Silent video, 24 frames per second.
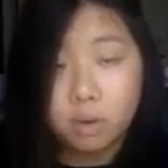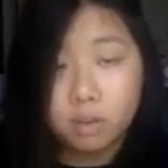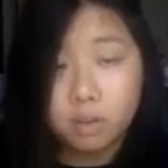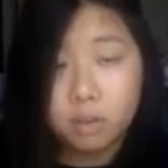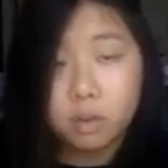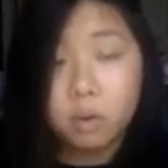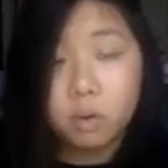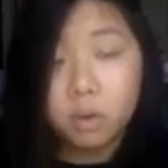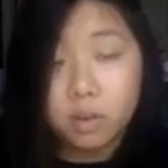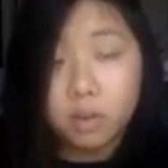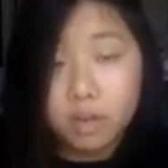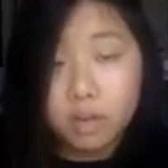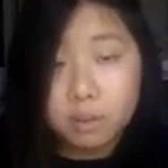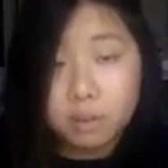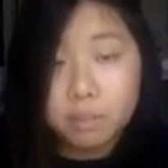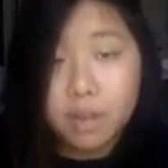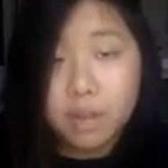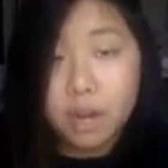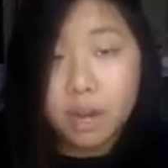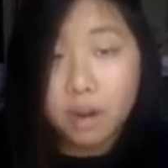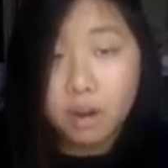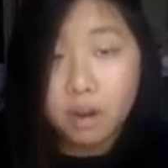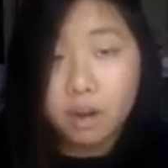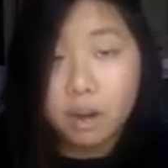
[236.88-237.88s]
coordinate
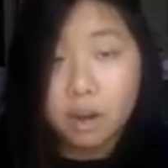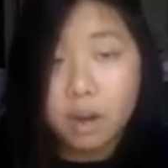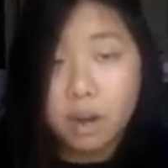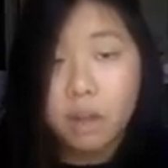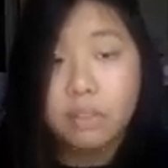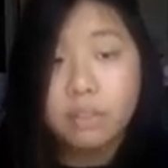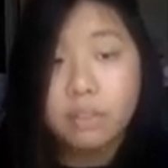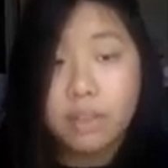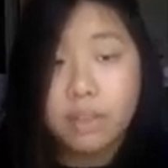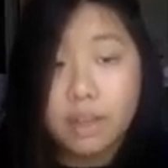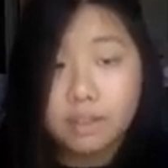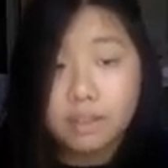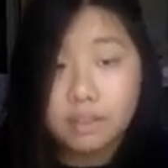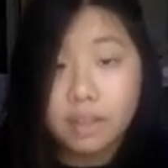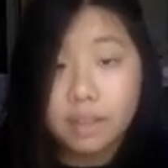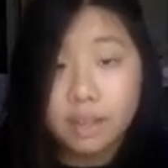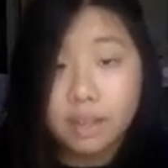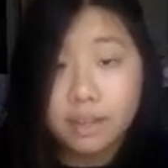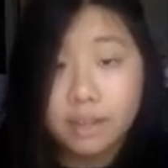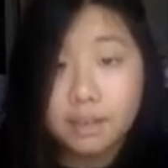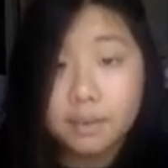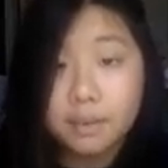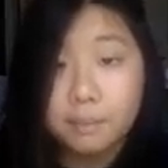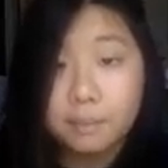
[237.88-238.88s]
pair on that
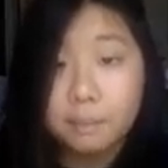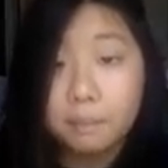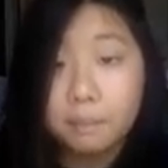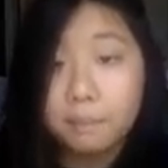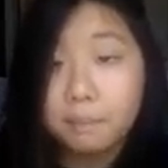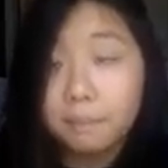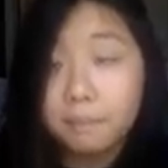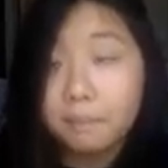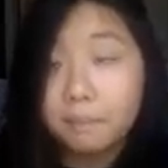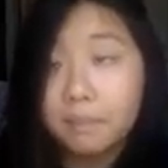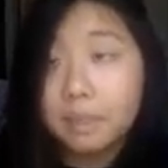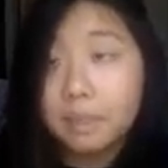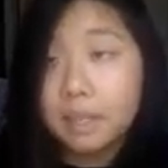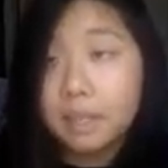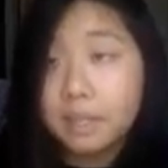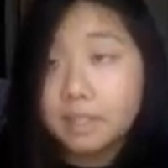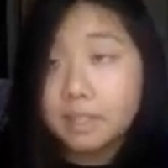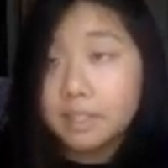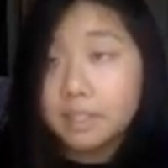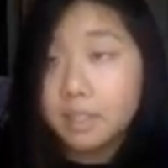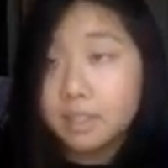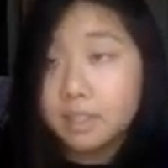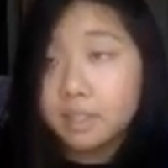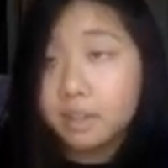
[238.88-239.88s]
line.
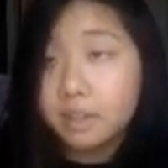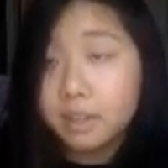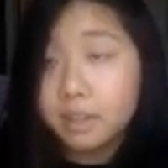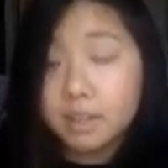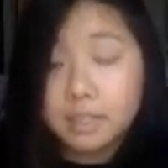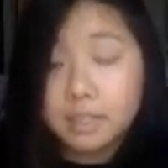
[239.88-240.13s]
So let's look at an